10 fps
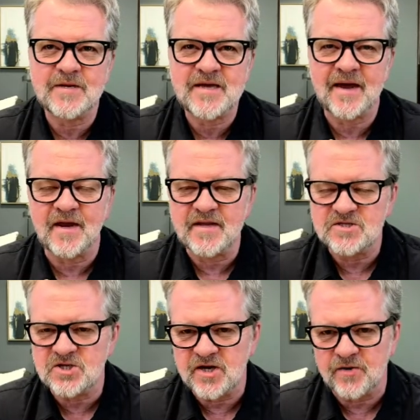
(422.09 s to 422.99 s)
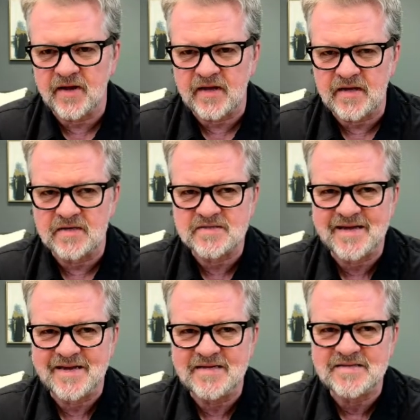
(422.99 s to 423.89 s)
Tech and Engineering is,
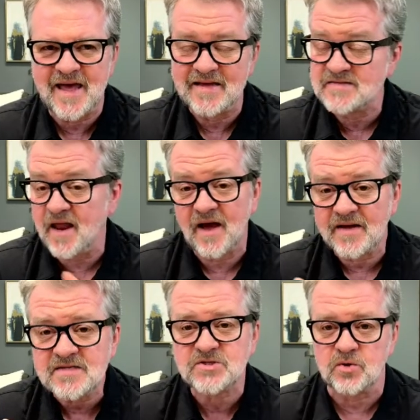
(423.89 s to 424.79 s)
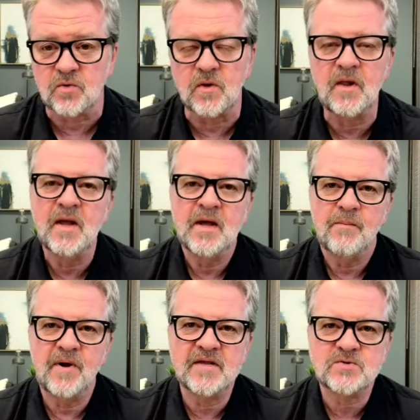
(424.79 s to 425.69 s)
it's a high school,
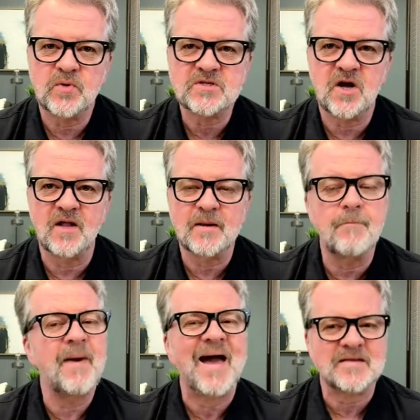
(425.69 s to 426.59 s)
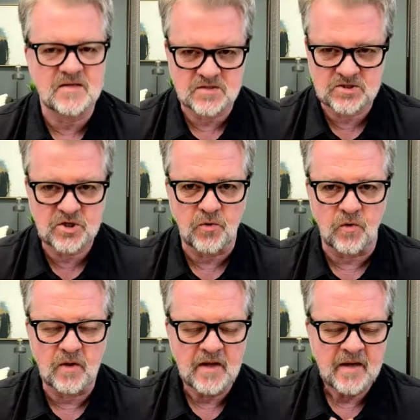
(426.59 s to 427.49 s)
but it's what's called a magnet
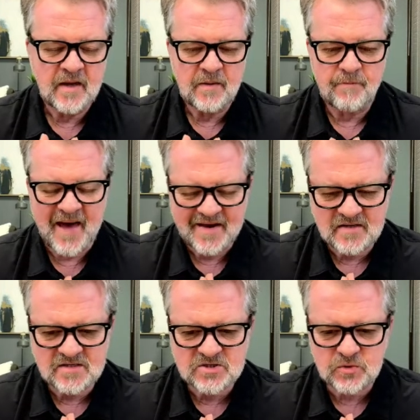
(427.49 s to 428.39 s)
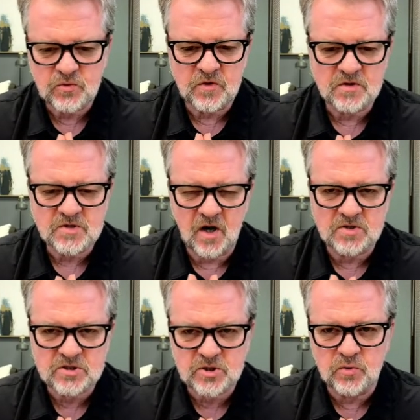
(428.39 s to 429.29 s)
school. Magnet schools are
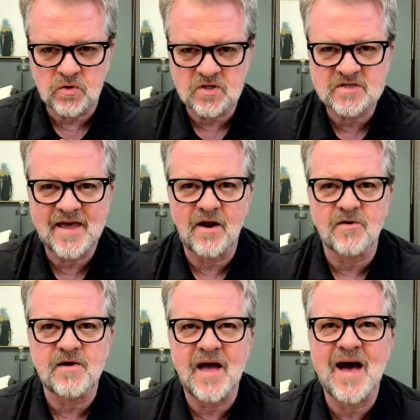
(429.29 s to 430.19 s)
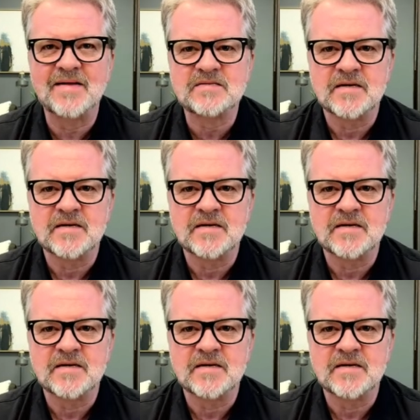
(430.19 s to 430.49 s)
schools that are not